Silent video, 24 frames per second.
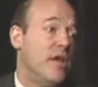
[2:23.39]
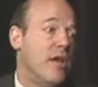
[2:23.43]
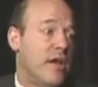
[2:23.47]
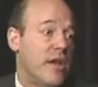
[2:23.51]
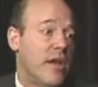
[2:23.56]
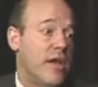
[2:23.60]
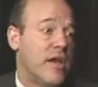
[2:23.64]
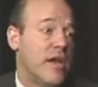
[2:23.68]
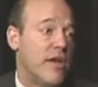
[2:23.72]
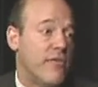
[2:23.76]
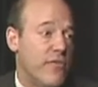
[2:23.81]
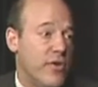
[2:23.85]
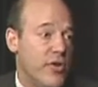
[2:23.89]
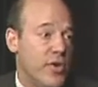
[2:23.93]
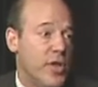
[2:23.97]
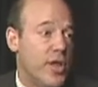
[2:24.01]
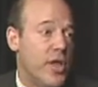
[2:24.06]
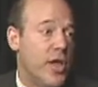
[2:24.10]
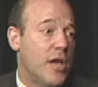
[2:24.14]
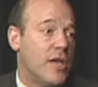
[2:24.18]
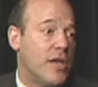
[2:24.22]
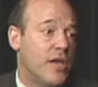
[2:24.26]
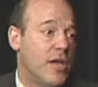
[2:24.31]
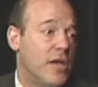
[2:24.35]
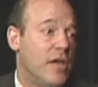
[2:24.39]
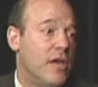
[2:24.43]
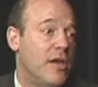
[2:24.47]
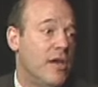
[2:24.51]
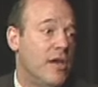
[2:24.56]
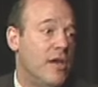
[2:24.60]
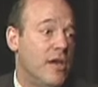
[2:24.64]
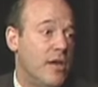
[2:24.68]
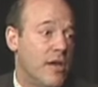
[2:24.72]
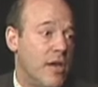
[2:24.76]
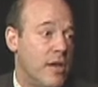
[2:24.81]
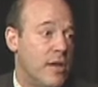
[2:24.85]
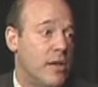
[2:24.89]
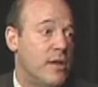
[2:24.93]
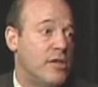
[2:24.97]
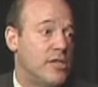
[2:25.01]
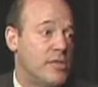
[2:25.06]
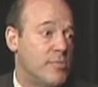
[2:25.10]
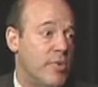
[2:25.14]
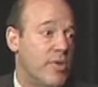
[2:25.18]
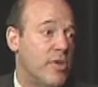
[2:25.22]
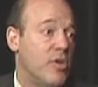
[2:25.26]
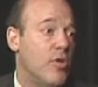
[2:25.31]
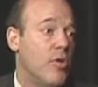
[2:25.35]
And I got very lucky, and
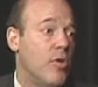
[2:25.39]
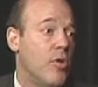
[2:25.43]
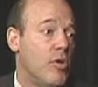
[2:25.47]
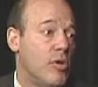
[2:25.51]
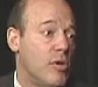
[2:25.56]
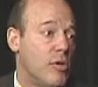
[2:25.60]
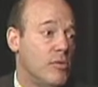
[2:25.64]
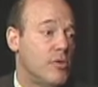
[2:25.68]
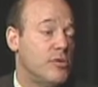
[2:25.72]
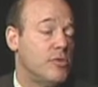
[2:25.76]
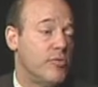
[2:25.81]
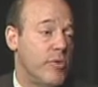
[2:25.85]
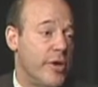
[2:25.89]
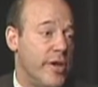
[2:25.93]
Elizabeth Dole's